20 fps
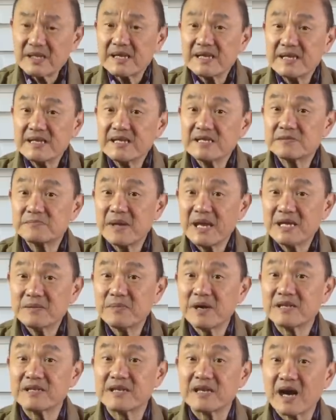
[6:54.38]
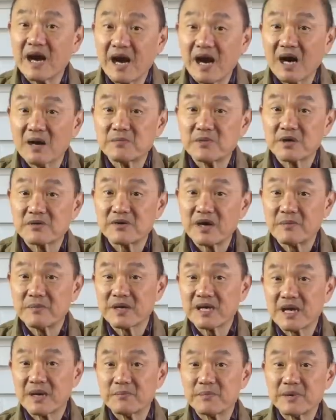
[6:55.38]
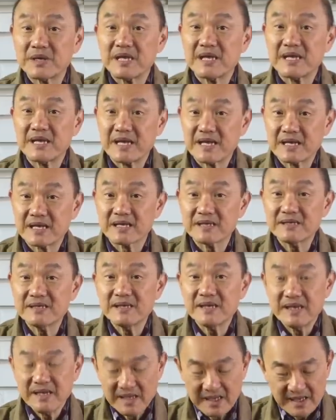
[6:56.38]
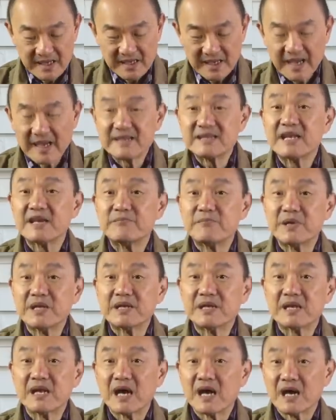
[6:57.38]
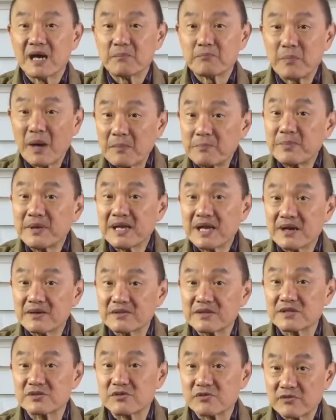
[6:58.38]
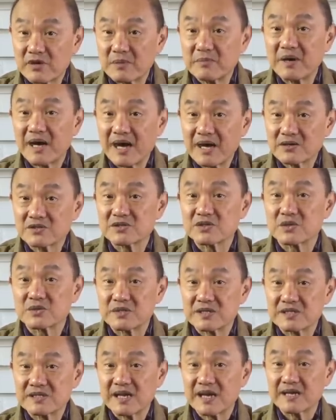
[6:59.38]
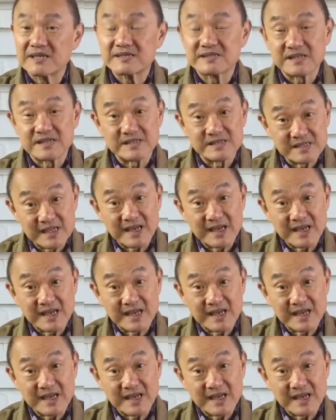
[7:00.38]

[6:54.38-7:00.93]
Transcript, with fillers: It is made by the Harborough Rubber Company in England, and they've been pumping out this rubber outsole design since